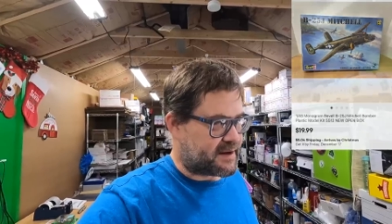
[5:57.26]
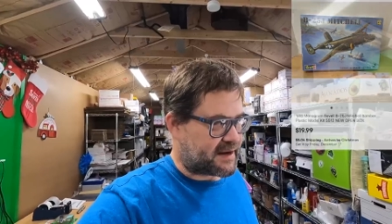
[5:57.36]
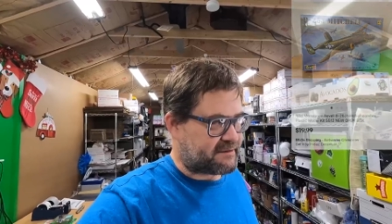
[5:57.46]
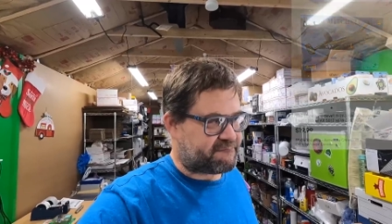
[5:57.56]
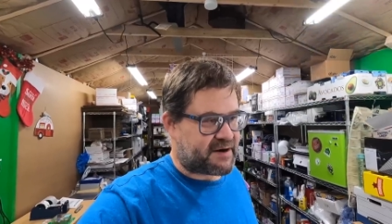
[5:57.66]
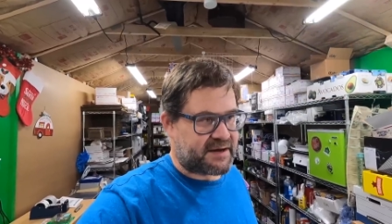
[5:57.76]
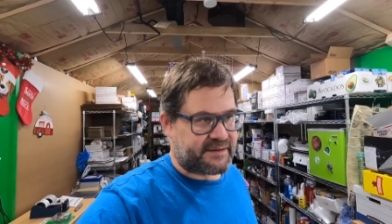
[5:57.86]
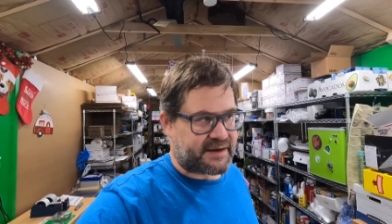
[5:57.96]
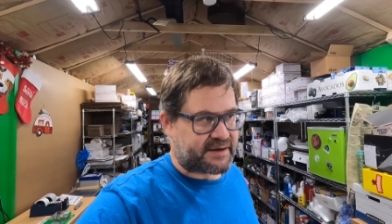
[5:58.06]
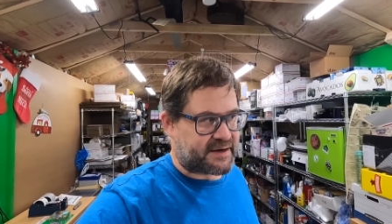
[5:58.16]
i could find
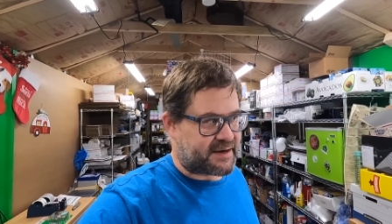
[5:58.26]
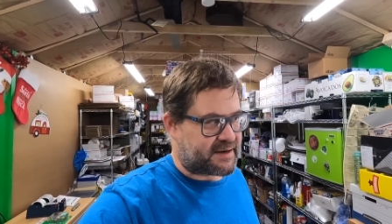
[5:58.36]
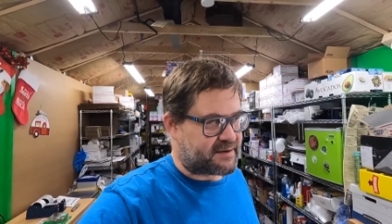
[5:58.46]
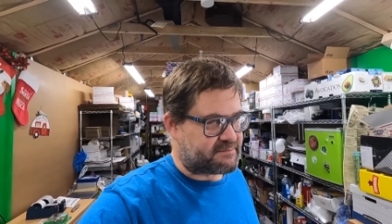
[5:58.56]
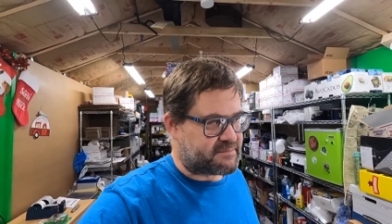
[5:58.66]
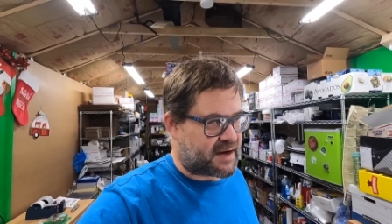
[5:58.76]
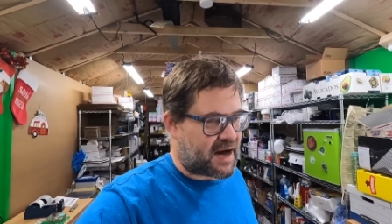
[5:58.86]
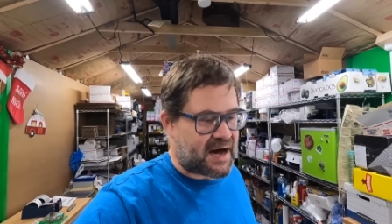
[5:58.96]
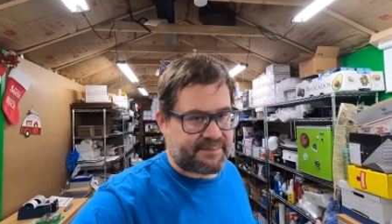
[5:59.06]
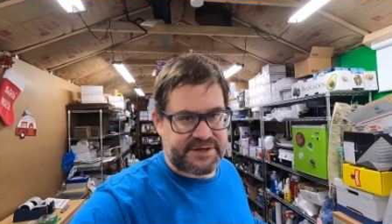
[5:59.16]
like a, um, a,
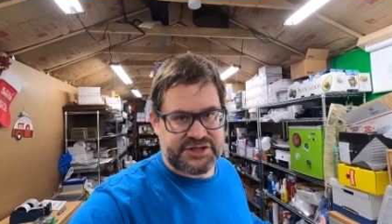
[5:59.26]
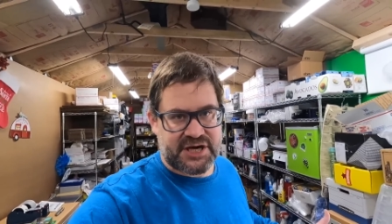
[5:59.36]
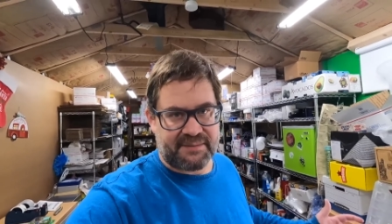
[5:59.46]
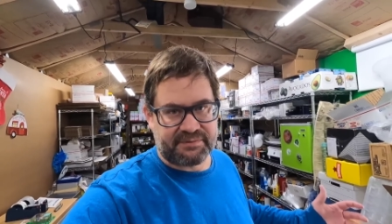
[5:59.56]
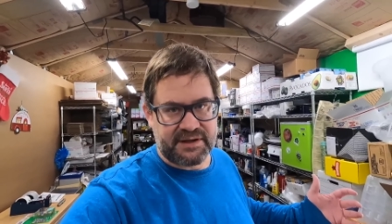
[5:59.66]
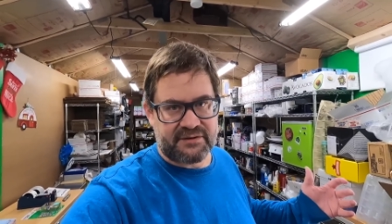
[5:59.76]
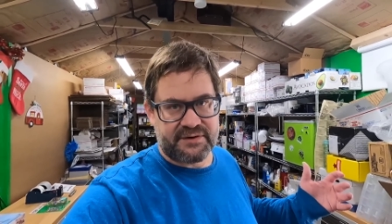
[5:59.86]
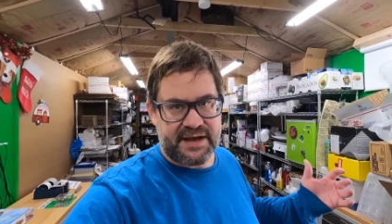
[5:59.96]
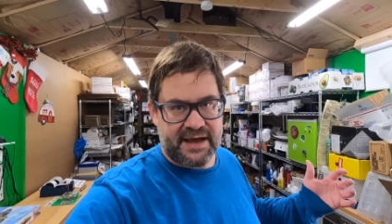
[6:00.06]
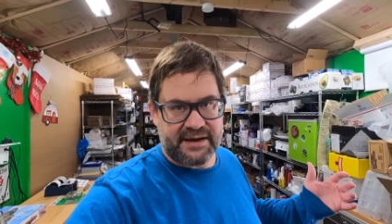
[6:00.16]
hobby shop
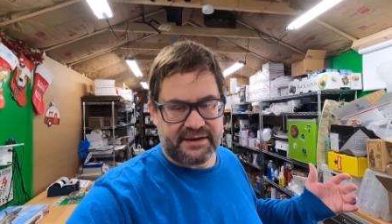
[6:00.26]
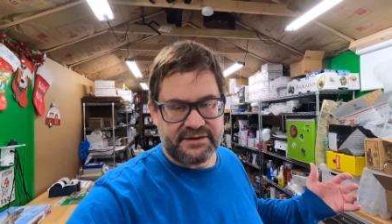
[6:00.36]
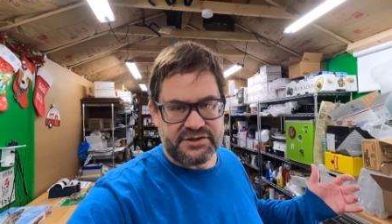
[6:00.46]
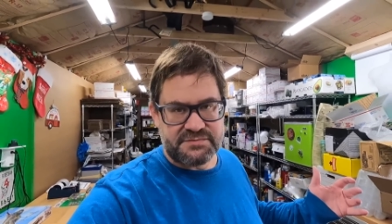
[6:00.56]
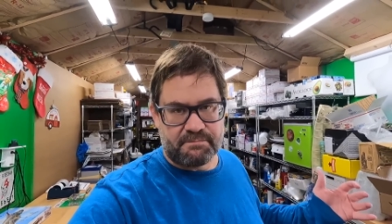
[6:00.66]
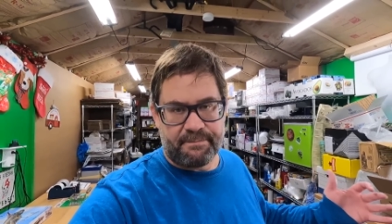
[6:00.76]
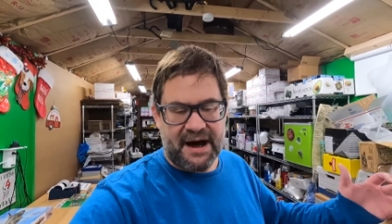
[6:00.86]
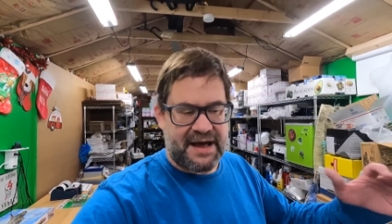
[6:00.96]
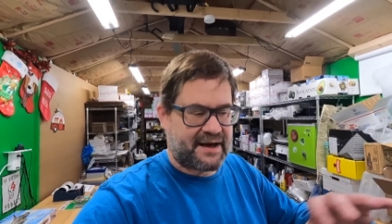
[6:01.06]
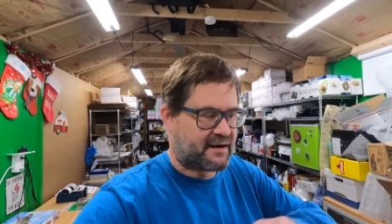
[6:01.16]
liquidating and just
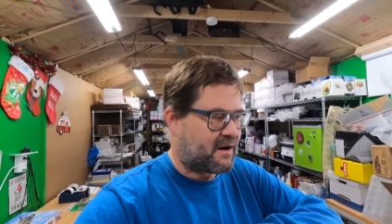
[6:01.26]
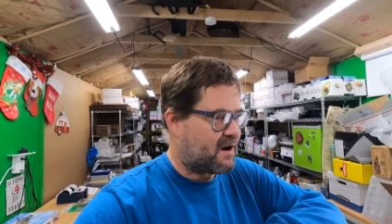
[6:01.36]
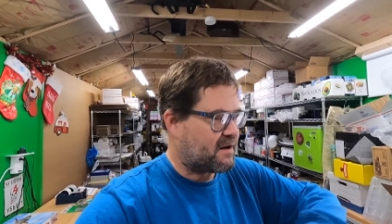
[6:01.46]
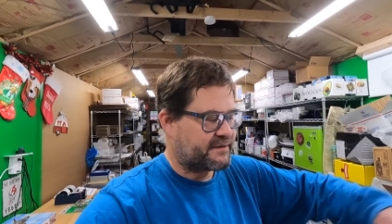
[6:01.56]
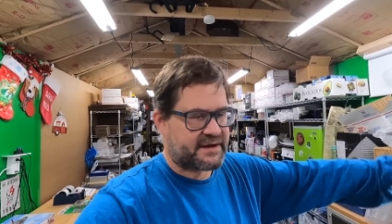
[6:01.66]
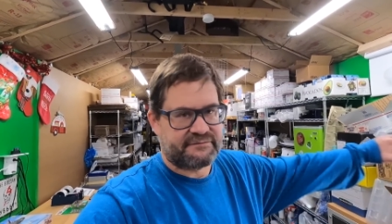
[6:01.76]
buy out all the